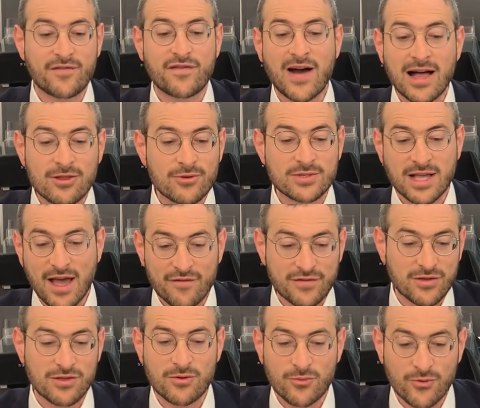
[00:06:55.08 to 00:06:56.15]
follows
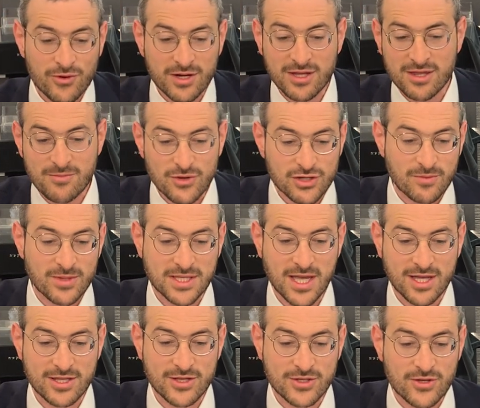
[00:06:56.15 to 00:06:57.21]
after the wording in the Mishnah
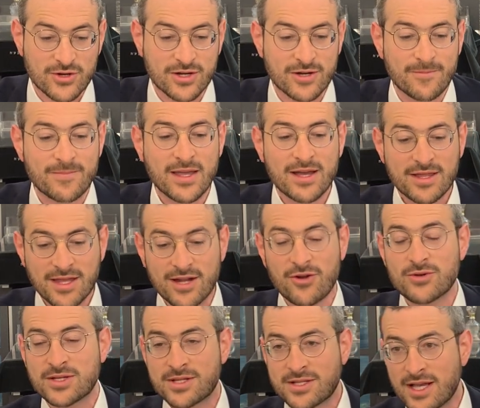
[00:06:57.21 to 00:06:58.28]
Masechta Sukkah that
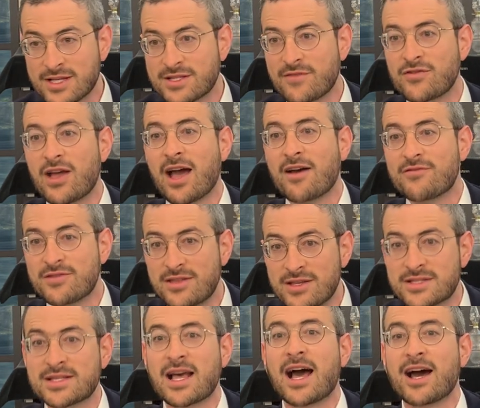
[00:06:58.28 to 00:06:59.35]
also says if you have a
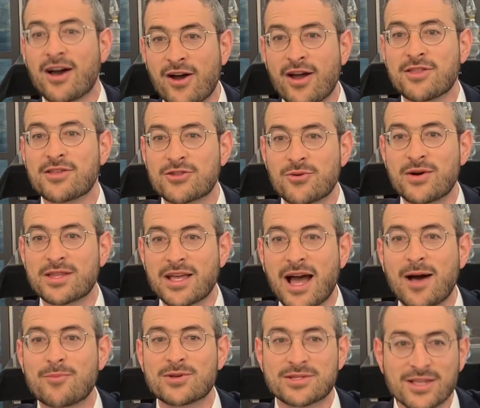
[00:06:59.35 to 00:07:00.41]
yischa higher than 20
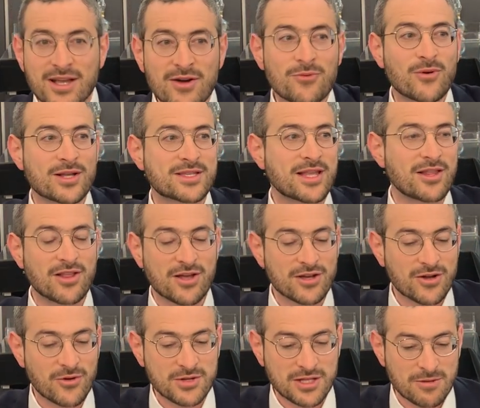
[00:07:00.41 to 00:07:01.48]
amas, what's the
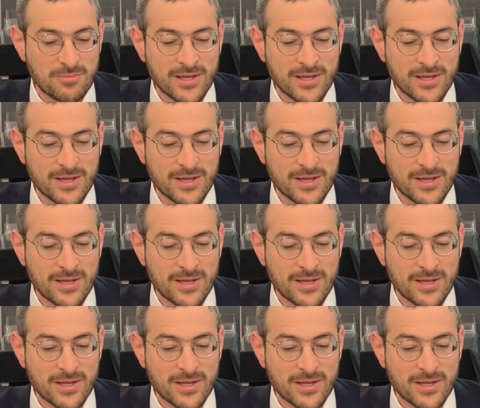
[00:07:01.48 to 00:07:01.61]
halacha going to